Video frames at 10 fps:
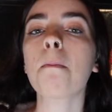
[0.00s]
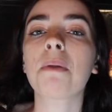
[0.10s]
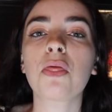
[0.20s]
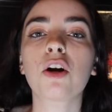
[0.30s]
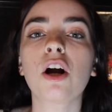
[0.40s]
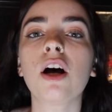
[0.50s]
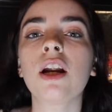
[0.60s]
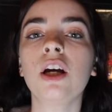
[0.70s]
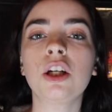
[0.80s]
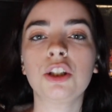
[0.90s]
but they're not
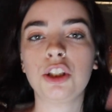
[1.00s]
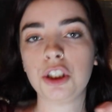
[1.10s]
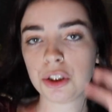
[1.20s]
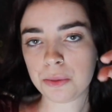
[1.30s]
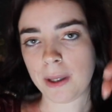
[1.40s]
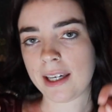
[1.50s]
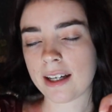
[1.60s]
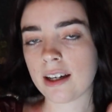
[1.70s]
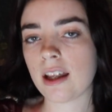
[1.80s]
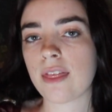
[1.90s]
too
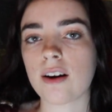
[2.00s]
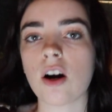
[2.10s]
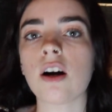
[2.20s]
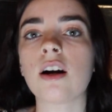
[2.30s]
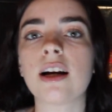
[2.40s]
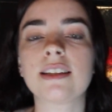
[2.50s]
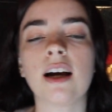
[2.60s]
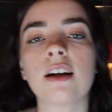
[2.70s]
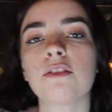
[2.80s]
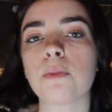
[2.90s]
big. There are a
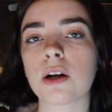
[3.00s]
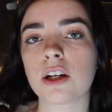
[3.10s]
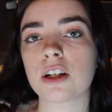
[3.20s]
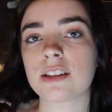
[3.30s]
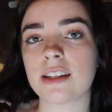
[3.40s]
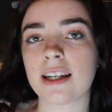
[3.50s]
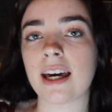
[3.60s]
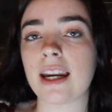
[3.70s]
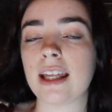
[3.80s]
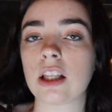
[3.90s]
ton of monitors that
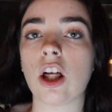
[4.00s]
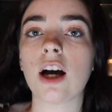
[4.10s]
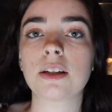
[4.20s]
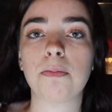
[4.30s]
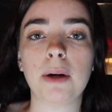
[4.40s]
get a lot